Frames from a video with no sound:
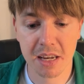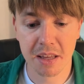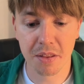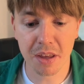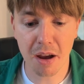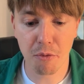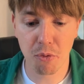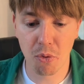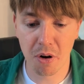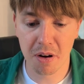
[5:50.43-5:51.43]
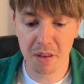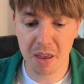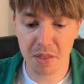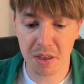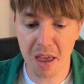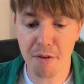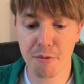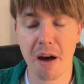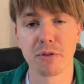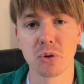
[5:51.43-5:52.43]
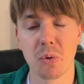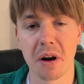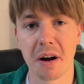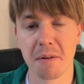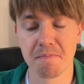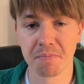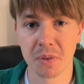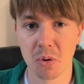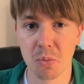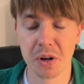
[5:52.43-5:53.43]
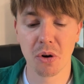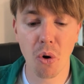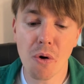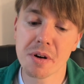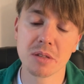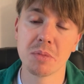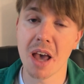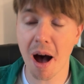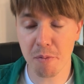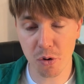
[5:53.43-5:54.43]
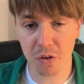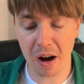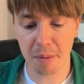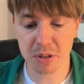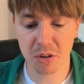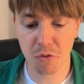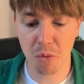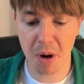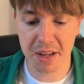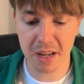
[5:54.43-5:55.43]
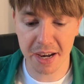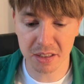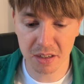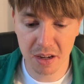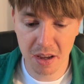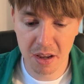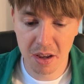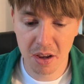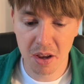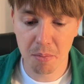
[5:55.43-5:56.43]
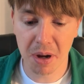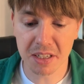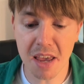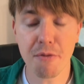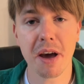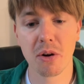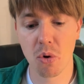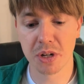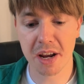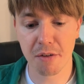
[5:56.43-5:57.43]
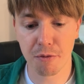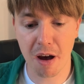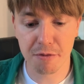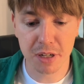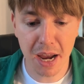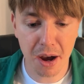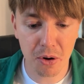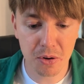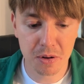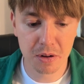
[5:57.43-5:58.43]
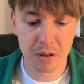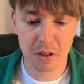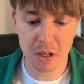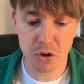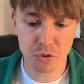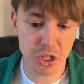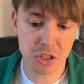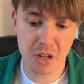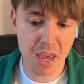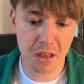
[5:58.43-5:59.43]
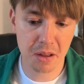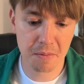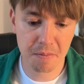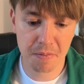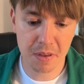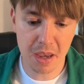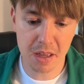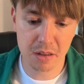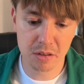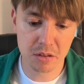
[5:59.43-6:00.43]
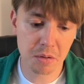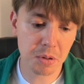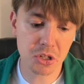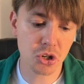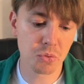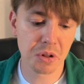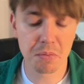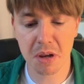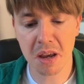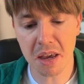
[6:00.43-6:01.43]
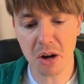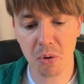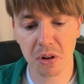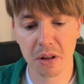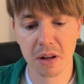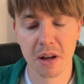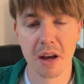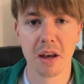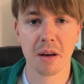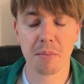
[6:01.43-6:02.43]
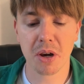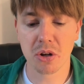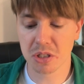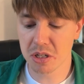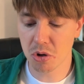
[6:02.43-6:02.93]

Therefore, the f5 square will always be up for grabs for my knight. But if I go knight f5 now, he'll just take, and the position will be equal, because this